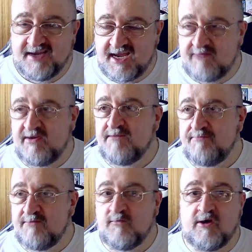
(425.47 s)
and when you're
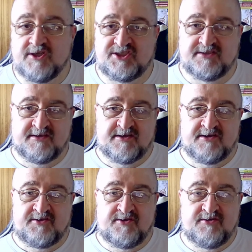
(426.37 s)
being watched,
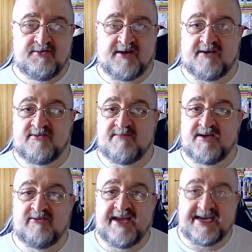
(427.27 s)
you are going to be
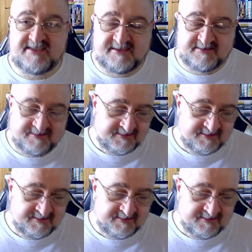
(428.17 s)
less.